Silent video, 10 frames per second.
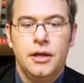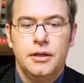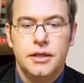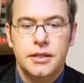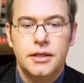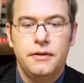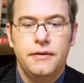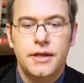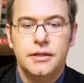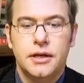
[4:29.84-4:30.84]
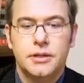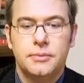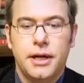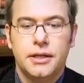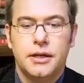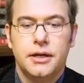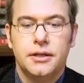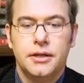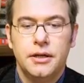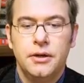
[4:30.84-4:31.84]
Thus, investors expect a
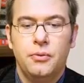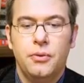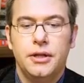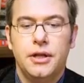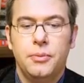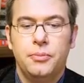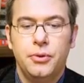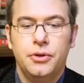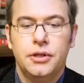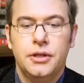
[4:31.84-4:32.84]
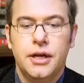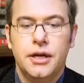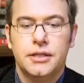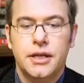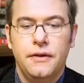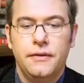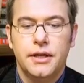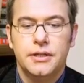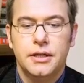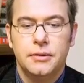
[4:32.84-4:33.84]
return when they put their
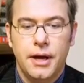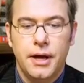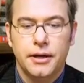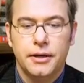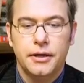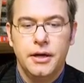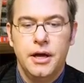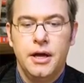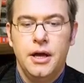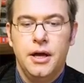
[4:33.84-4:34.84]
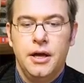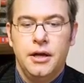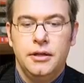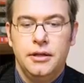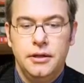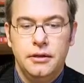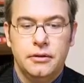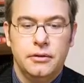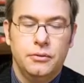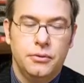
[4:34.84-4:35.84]
savings in a bank,
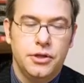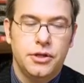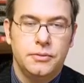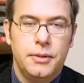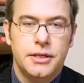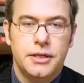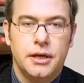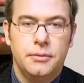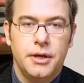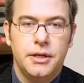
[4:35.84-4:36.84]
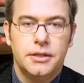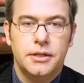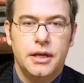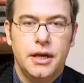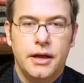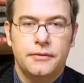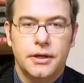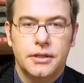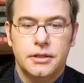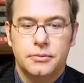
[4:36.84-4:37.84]
which is basically means delay of
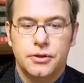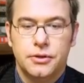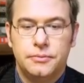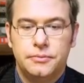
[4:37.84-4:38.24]
consumption.